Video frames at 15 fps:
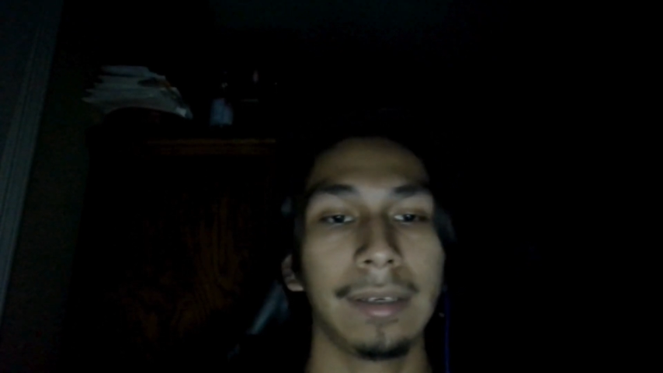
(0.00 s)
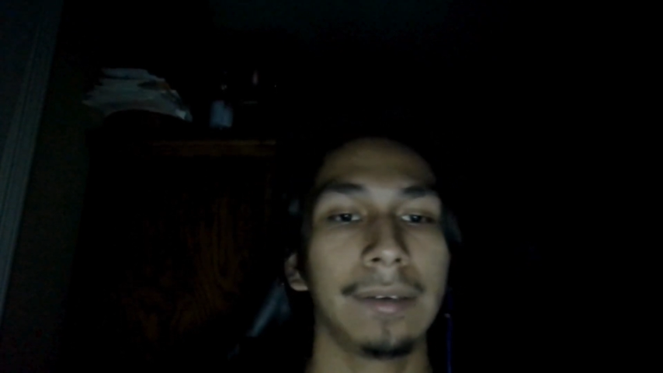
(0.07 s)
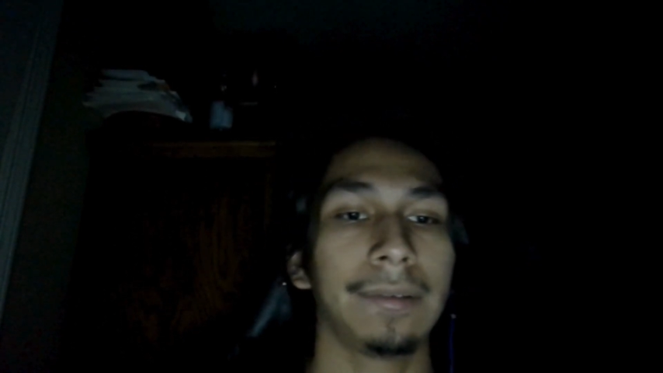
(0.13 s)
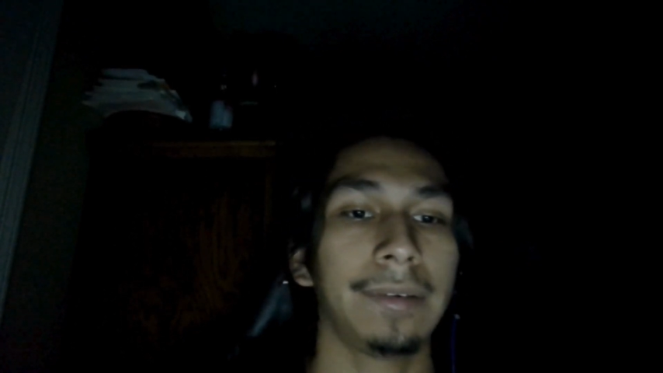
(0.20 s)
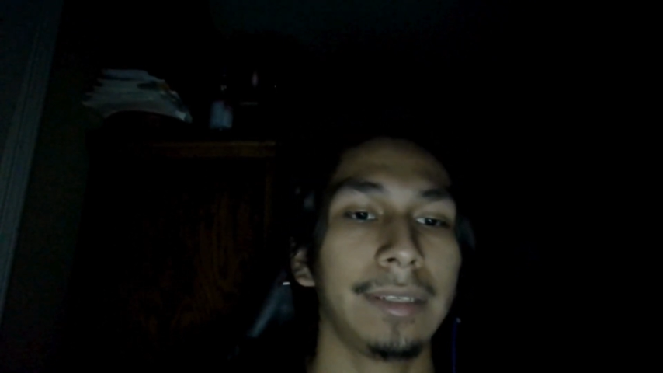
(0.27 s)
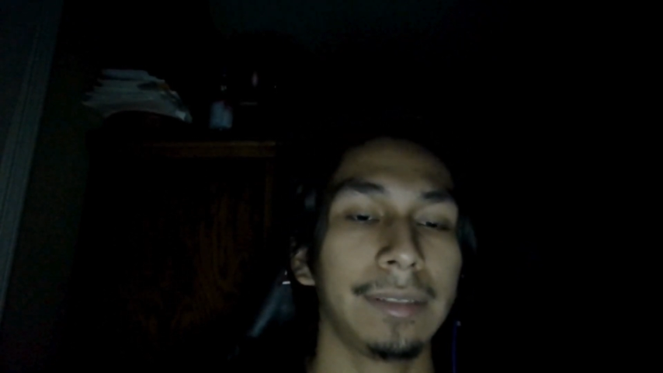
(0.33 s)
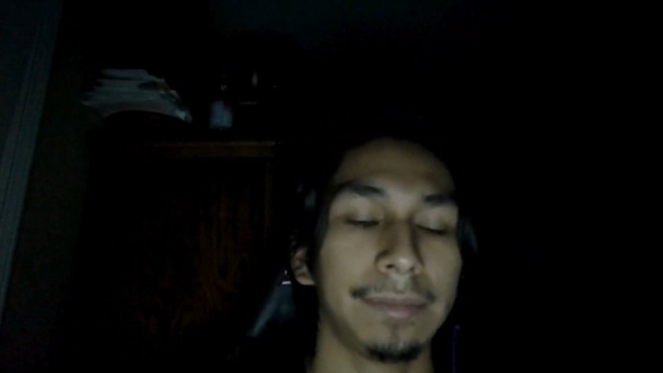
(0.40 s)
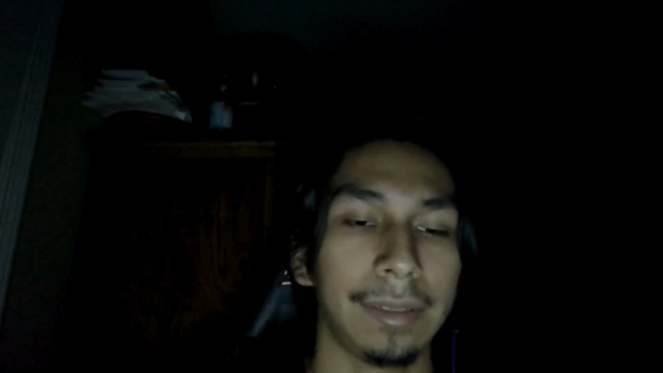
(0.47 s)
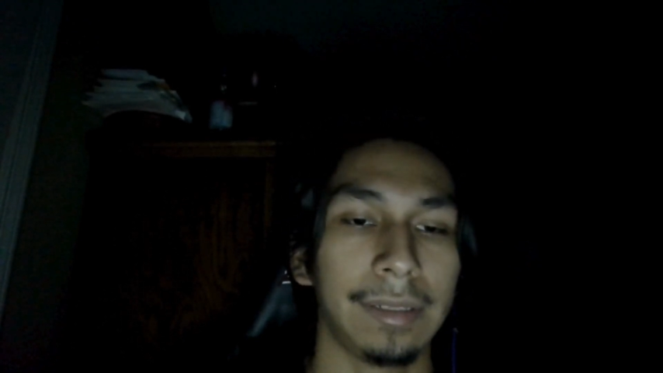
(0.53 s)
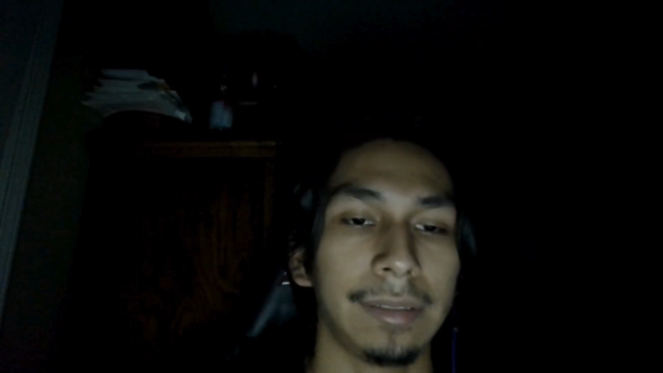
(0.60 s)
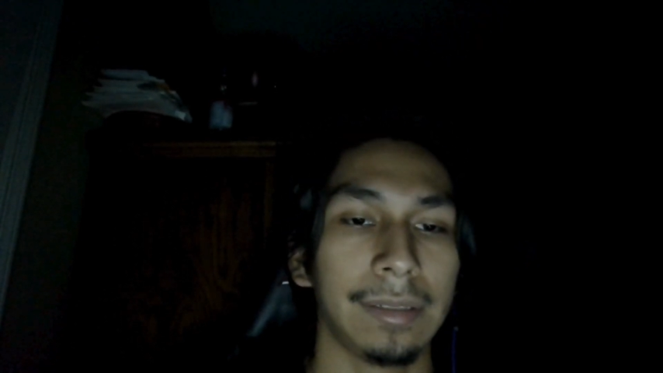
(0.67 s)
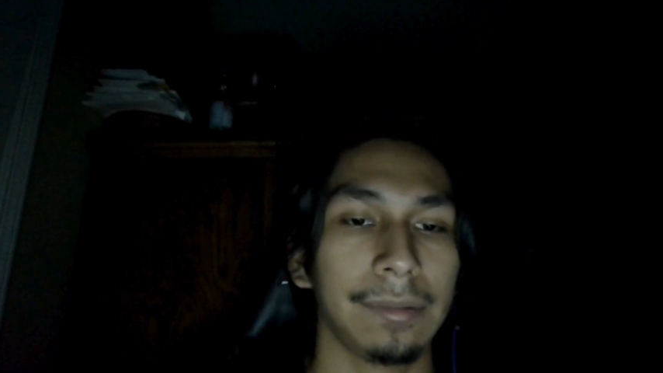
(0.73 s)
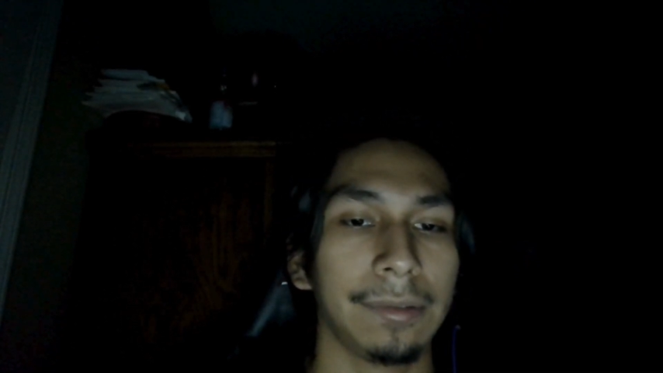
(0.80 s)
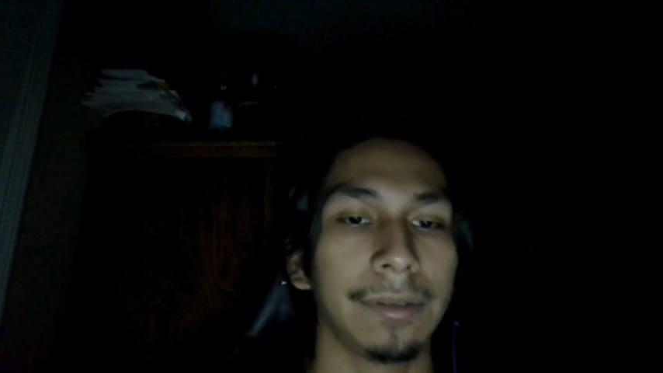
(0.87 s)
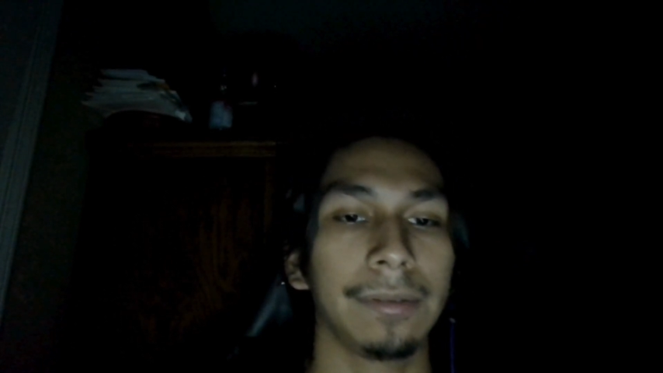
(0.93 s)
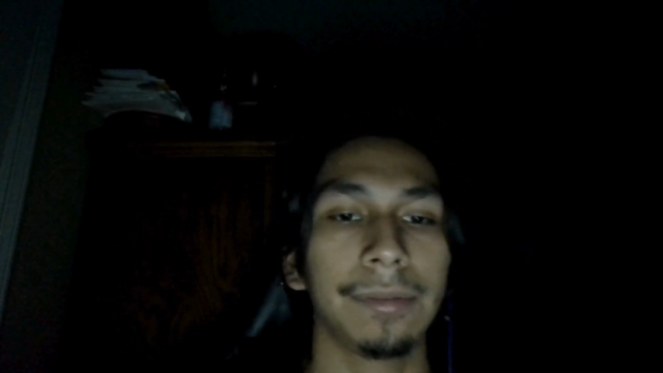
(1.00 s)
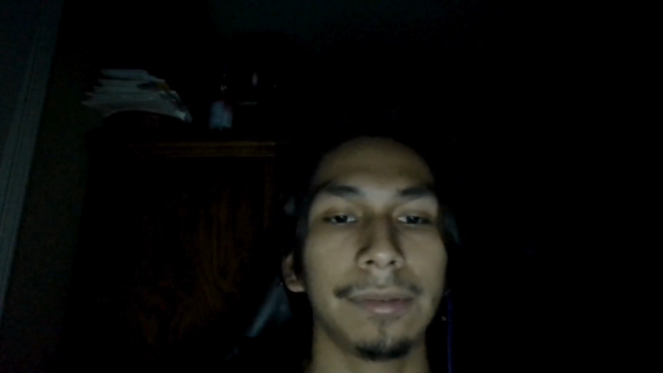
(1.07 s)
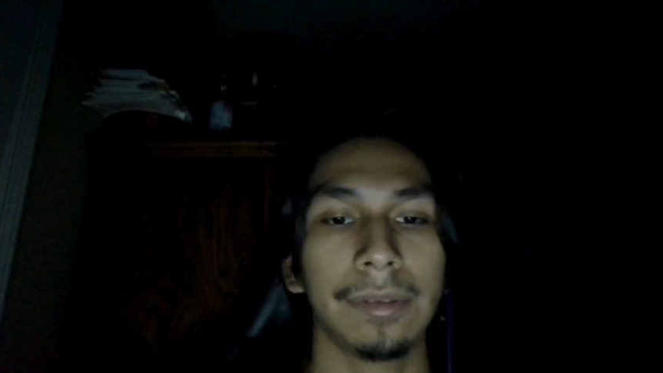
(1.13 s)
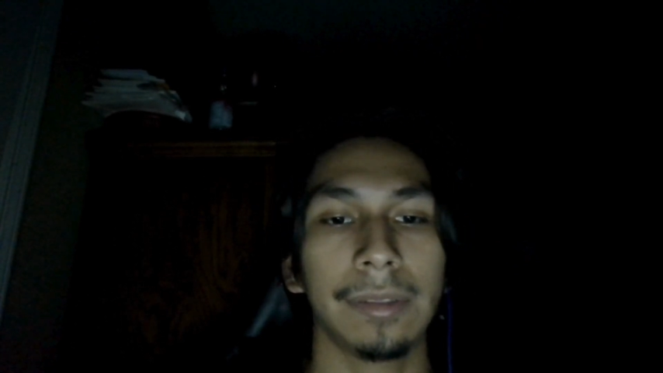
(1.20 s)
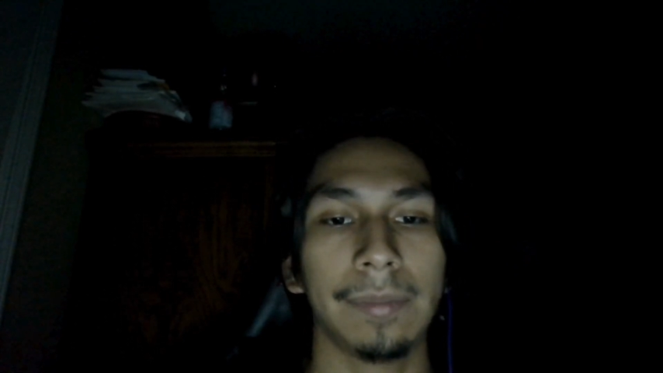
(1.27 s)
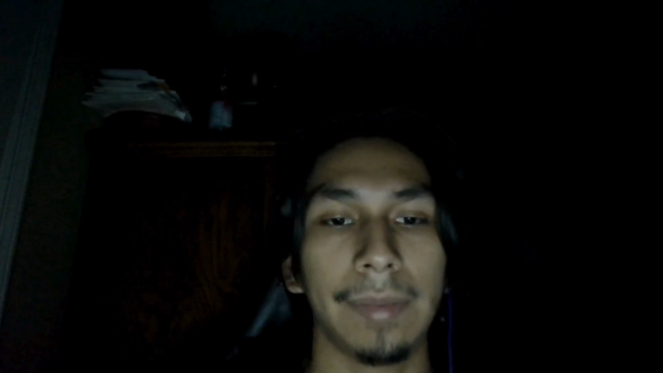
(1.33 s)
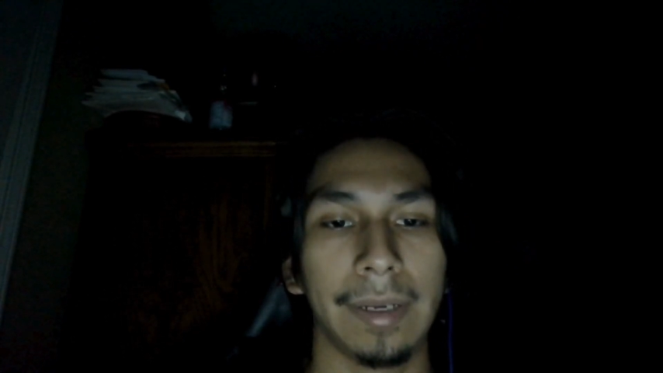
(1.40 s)
race faces were
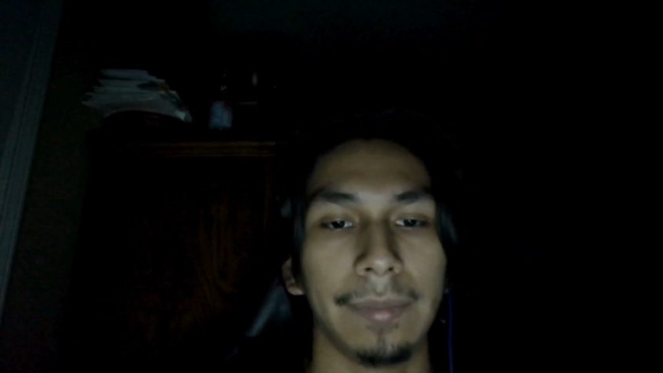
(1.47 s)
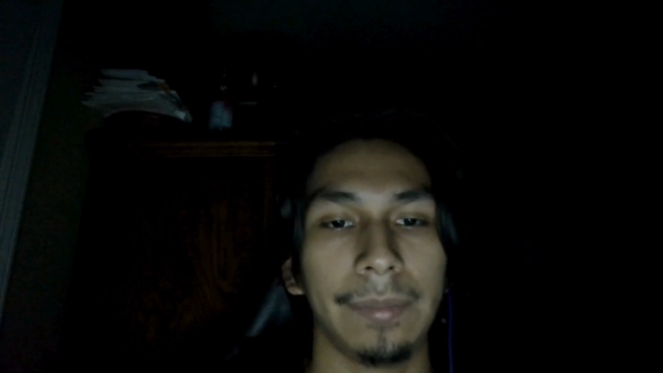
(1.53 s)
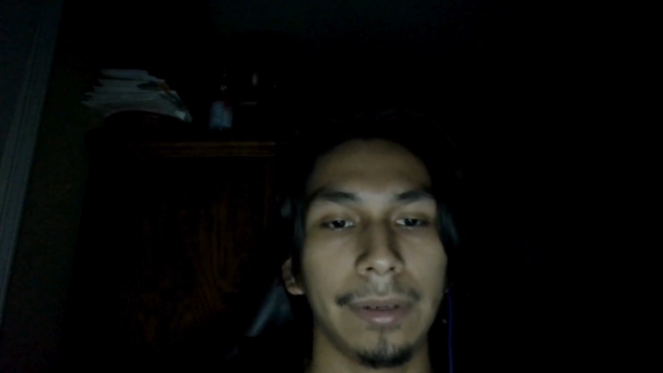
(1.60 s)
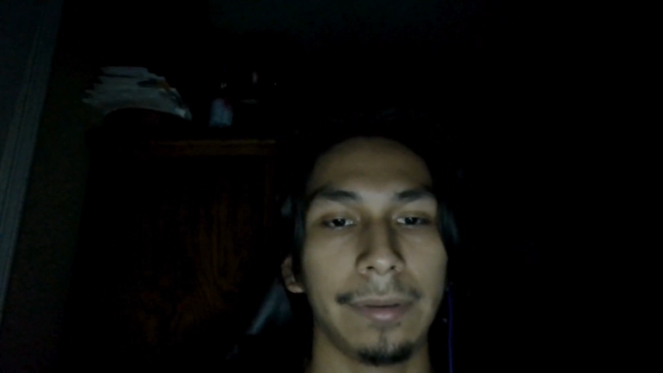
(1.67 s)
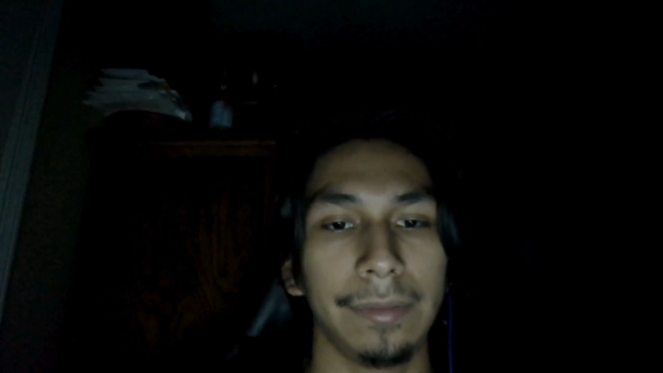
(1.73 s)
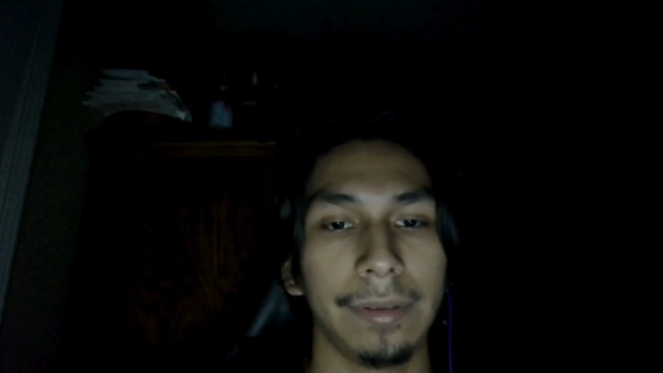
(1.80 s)
influenced by both